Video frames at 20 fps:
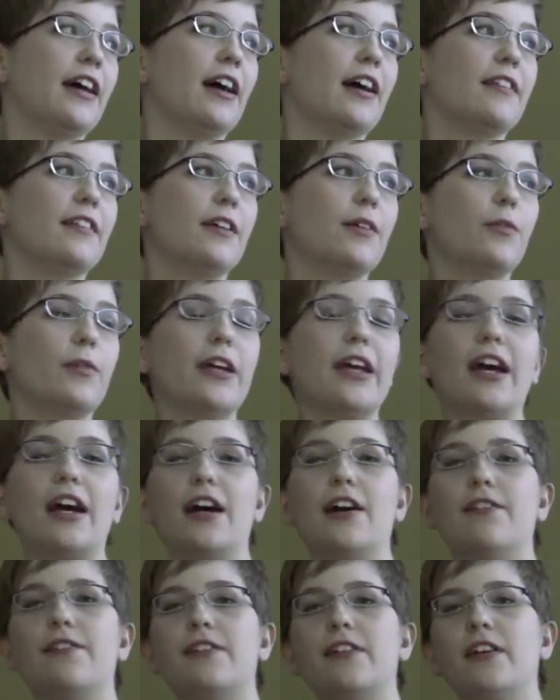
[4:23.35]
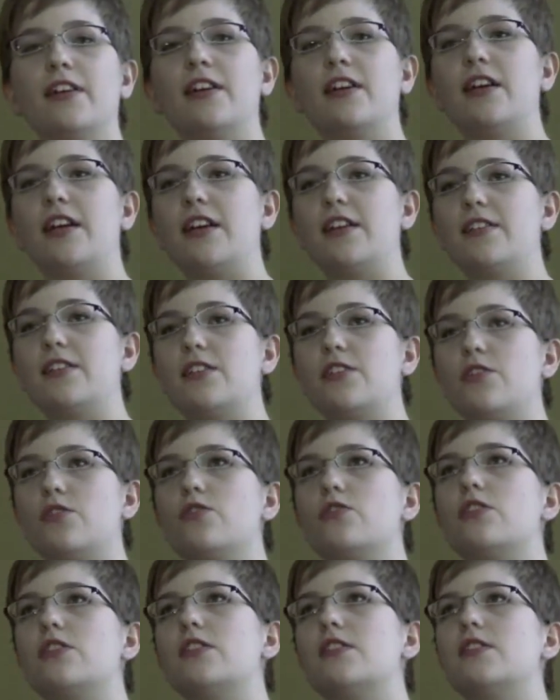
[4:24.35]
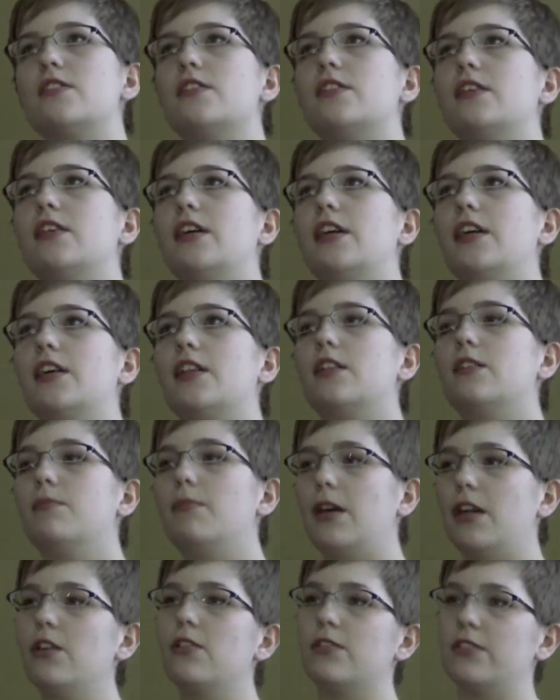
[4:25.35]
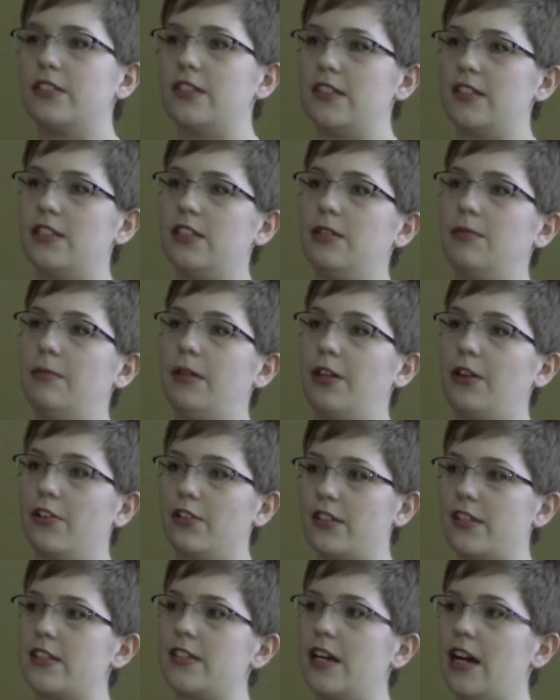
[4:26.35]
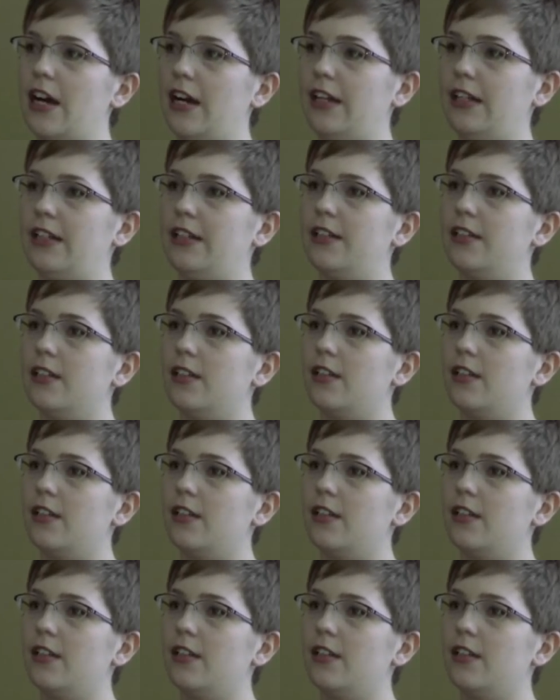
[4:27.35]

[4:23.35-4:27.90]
And then we have institutions like the medical system in our society.